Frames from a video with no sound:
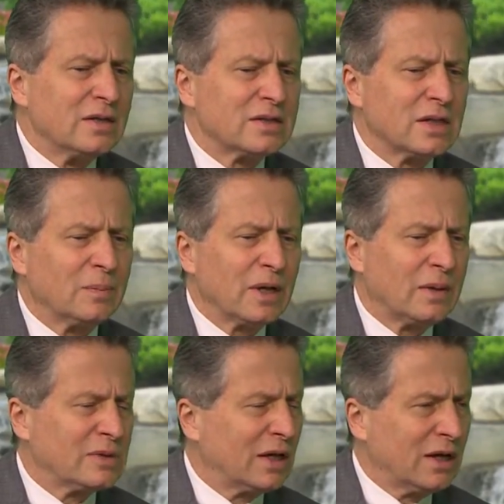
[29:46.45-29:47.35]

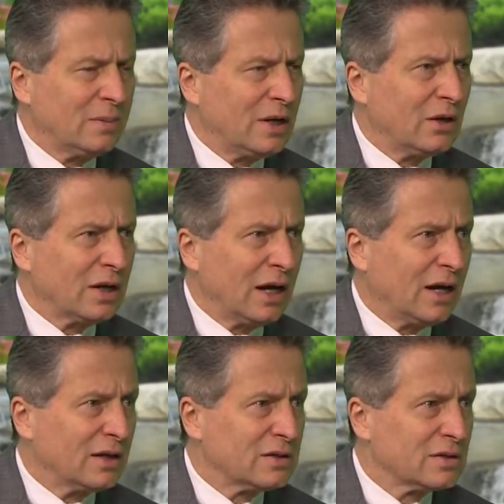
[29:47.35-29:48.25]
Sometimes they come out
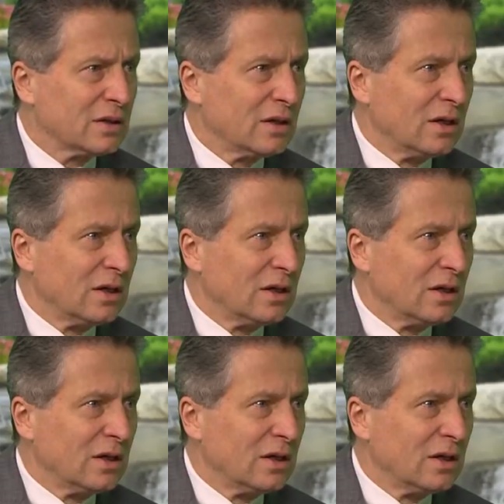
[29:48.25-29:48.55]
as